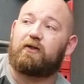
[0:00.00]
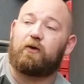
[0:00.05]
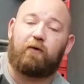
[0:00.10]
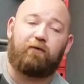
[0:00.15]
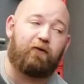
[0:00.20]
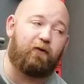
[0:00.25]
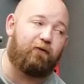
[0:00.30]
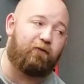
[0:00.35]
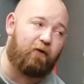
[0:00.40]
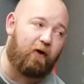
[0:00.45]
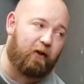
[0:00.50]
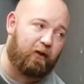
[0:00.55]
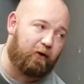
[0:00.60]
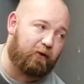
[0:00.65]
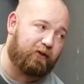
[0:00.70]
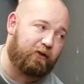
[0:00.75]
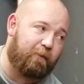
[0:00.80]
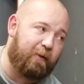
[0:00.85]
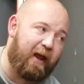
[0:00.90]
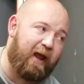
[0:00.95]
So if you follow
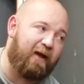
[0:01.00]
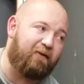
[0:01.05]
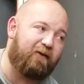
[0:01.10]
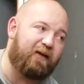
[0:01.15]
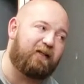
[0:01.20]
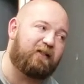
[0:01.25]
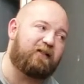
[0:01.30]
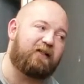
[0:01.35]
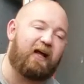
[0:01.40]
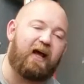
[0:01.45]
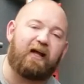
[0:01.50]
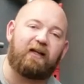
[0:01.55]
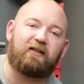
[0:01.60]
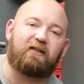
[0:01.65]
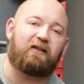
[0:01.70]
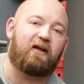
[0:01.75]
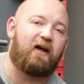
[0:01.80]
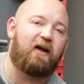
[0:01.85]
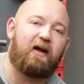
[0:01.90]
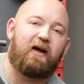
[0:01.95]
some heavy
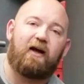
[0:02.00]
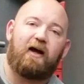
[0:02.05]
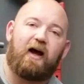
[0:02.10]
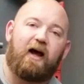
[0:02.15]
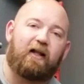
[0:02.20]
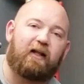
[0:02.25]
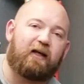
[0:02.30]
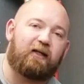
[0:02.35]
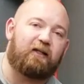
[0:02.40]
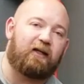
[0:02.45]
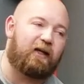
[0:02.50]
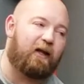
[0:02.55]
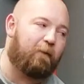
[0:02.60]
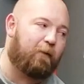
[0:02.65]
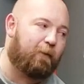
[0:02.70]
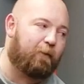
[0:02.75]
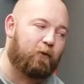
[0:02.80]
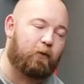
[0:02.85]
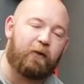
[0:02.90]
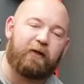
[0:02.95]
sets, I like to keep
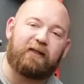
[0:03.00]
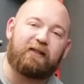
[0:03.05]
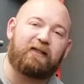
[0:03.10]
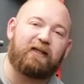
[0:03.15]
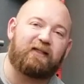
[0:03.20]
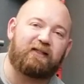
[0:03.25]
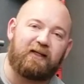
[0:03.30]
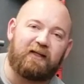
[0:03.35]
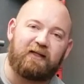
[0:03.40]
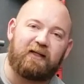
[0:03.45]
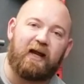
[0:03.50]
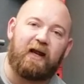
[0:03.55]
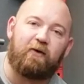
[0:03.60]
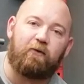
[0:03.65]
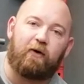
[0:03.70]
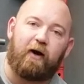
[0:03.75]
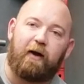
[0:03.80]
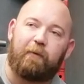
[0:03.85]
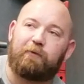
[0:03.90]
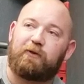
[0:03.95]
it between 6 and 10
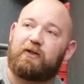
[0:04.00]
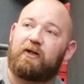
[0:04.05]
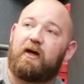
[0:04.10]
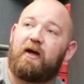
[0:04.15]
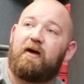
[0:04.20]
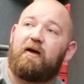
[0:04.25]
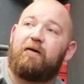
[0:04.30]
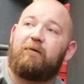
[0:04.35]
reps.